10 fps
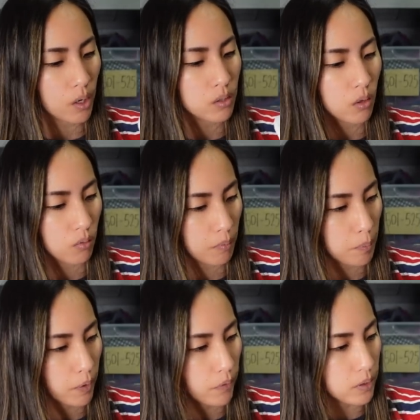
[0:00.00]
I don't
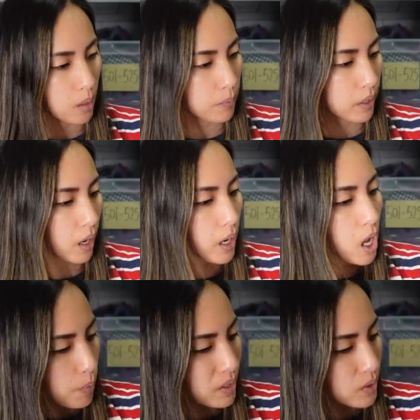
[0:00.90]
remember off the top of my head,
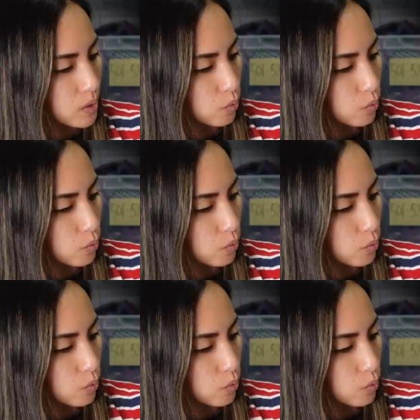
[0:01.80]
but it says